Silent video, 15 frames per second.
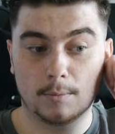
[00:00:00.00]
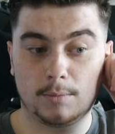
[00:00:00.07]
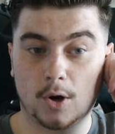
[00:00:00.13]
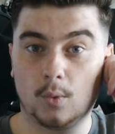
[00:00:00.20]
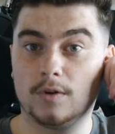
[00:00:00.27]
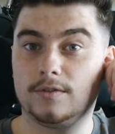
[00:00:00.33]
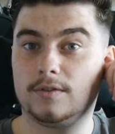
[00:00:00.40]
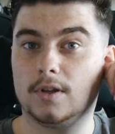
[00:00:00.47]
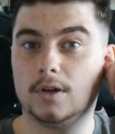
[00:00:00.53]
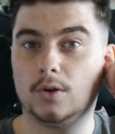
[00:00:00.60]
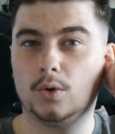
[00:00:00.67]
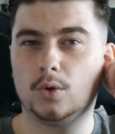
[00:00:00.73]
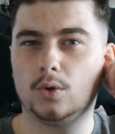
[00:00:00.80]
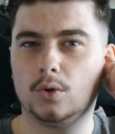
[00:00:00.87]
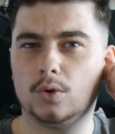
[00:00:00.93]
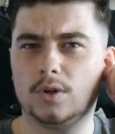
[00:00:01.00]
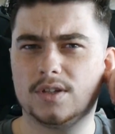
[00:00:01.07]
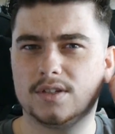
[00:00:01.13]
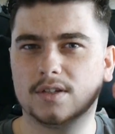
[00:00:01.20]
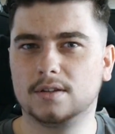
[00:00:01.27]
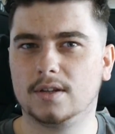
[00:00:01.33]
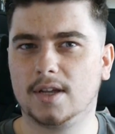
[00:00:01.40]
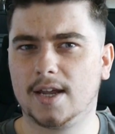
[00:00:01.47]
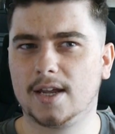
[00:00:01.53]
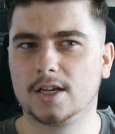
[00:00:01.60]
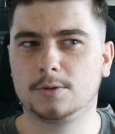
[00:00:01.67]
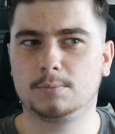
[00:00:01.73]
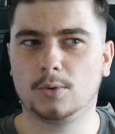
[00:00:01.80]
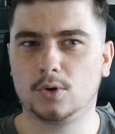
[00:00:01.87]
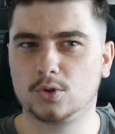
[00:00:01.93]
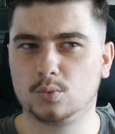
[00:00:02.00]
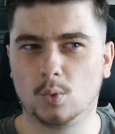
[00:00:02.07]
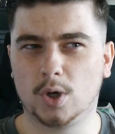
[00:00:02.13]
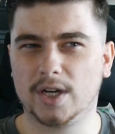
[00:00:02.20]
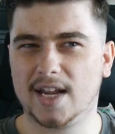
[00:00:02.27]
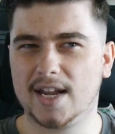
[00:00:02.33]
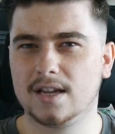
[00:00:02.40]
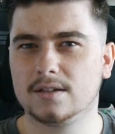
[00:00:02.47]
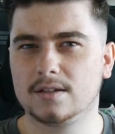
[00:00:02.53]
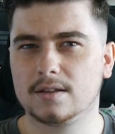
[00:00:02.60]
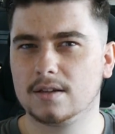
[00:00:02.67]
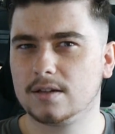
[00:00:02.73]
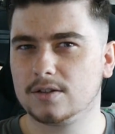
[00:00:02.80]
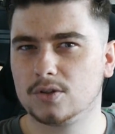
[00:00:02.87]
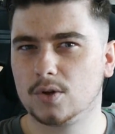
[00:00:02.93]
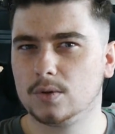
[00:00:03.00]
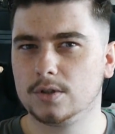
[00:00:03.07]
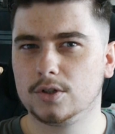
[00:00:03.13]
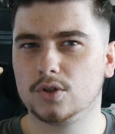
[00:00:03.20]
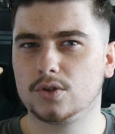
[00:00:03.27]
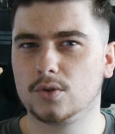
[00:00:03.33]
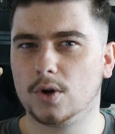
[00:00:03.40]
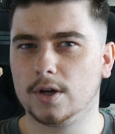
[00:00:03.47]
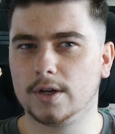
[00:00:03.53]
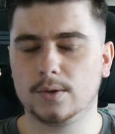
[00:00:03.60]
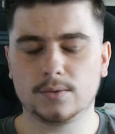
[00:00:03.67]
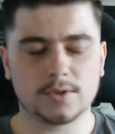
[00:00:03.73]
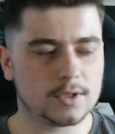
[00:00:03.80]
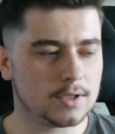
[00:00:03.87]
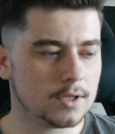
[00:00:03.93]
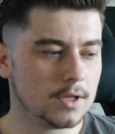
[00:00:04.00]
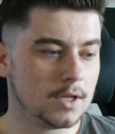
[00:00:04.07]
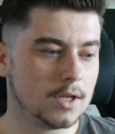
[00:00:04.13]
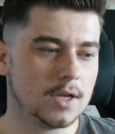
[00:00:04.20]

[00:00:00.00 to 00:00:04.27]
But with the new, is it the Xbox One S, I think it's called, it just got announced,